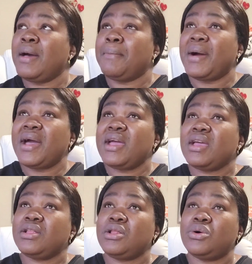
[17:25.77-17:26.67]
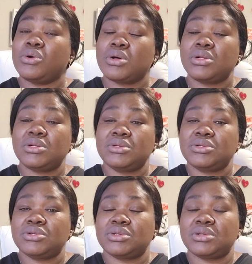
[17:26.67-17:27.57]
my local
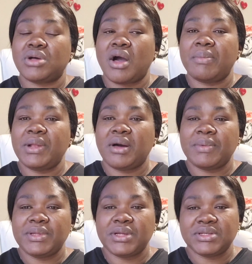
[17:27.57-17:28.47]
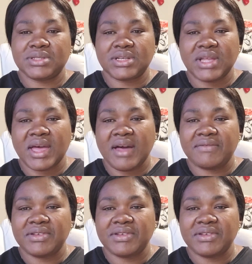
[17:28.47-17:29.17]
Hobby Lobby does not have